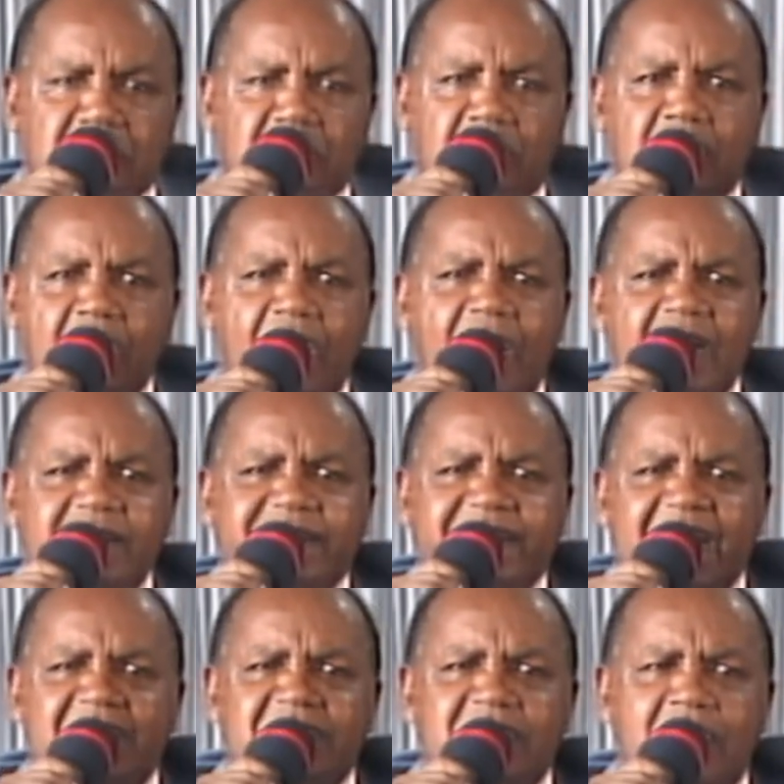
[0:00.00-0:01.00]
God
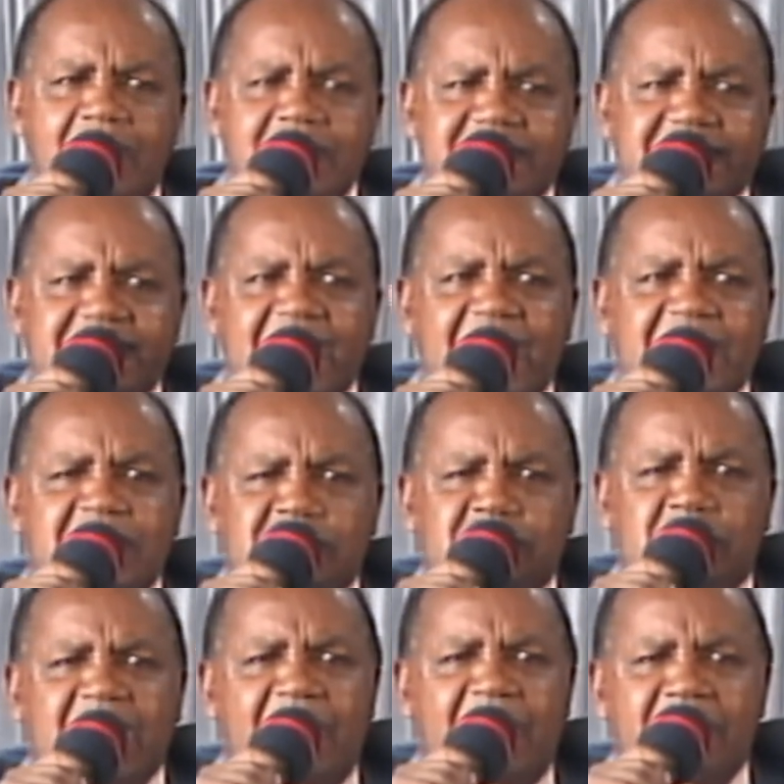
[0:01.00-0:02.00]
cannot tell you
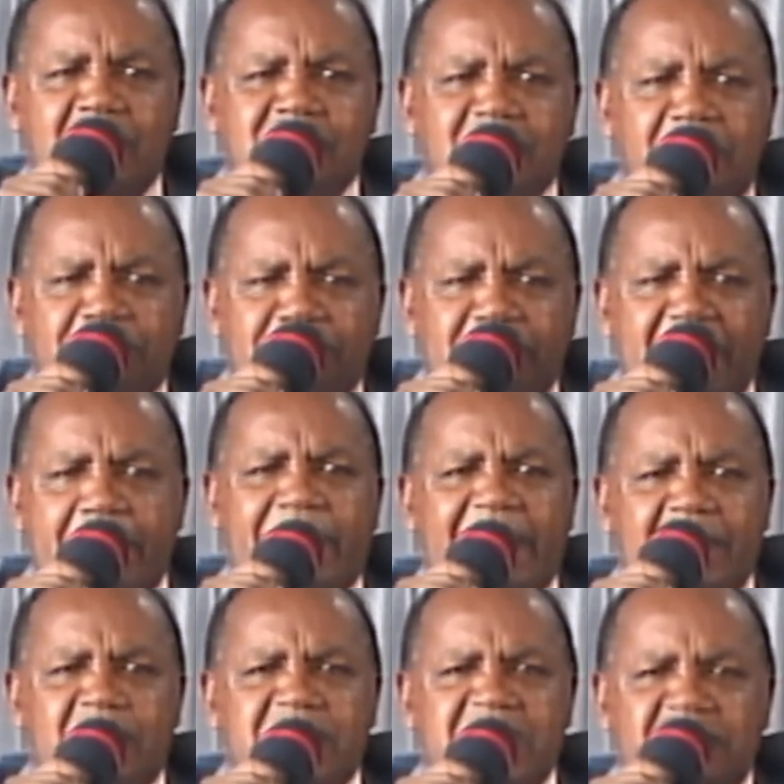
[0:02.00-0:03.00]
to come out of
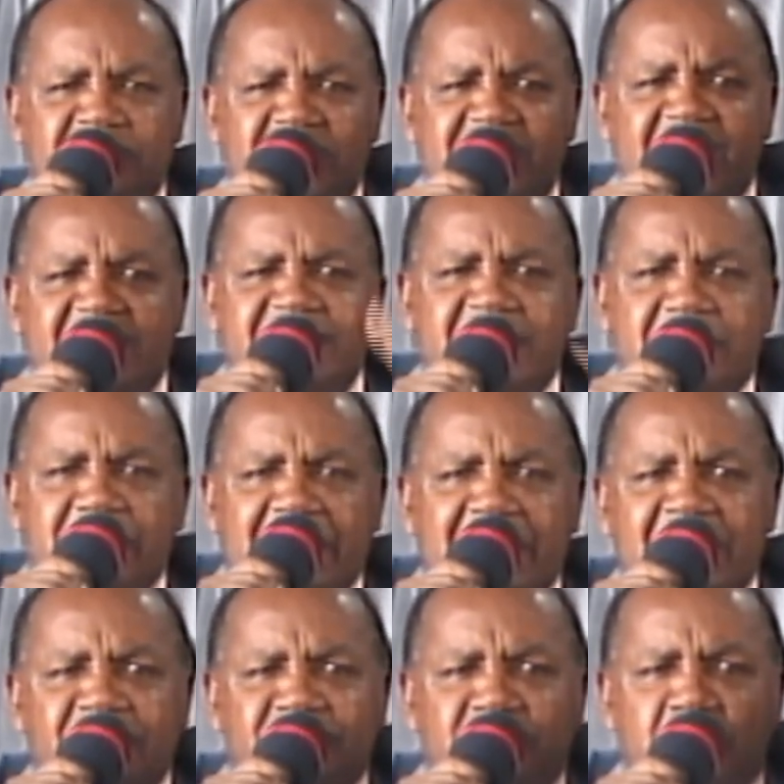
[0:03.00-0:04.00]
Babylon if he doesn't
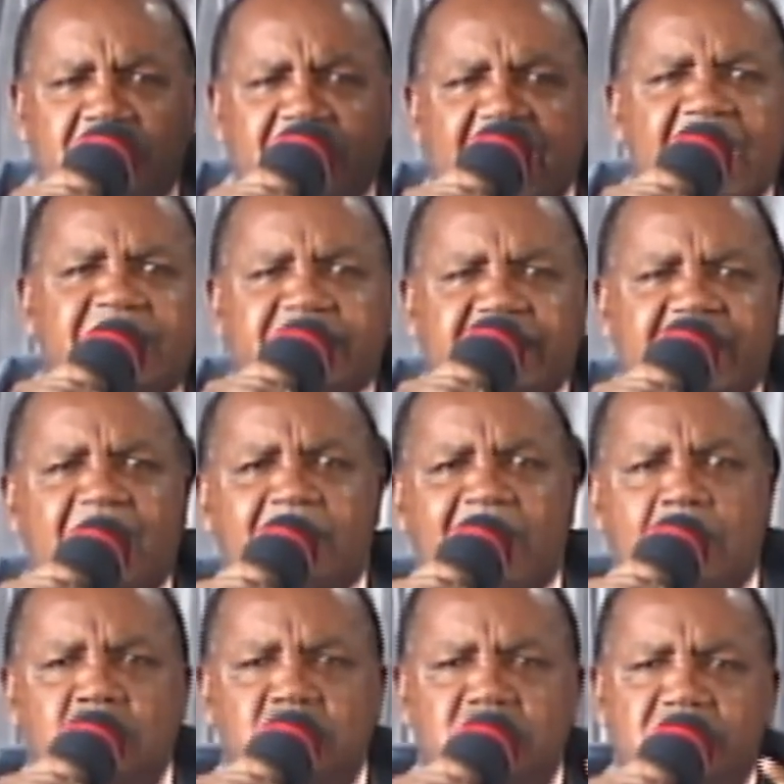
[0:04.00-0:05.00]
believe you can come out.